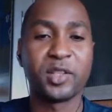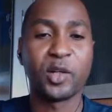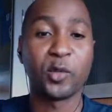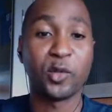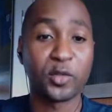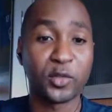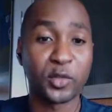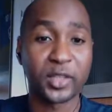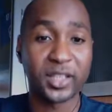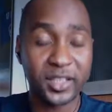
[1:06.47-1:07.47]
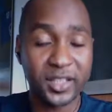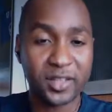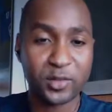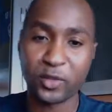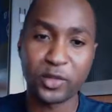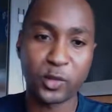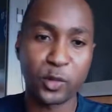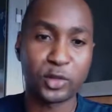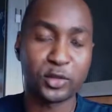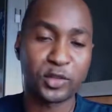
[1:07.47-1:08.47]
the Rule of Law Index of the
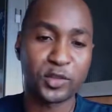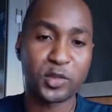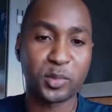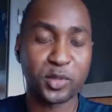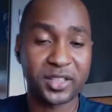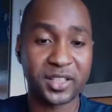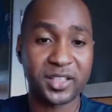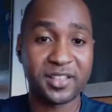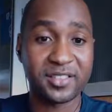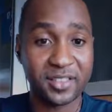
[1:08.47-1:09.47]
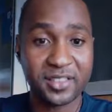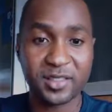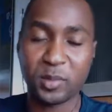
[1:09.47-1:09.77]
World Justice Project exists,